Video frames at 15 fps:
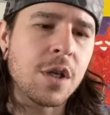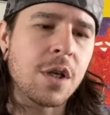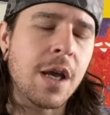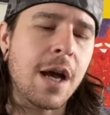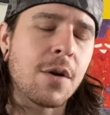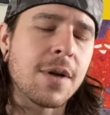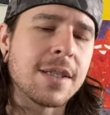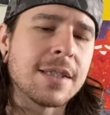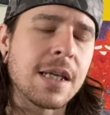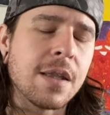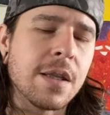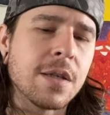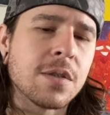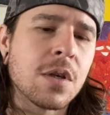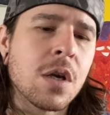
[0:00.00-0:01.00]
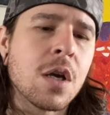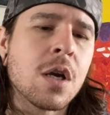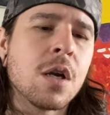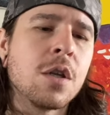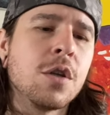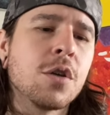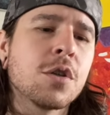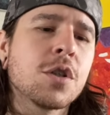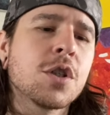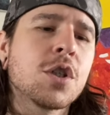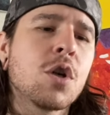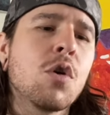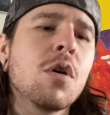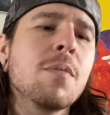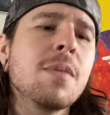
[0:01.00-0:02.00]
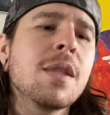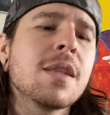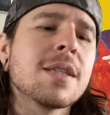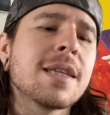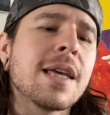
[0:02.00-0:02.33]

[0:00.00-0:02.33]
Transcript: how do I say this? You're showing me this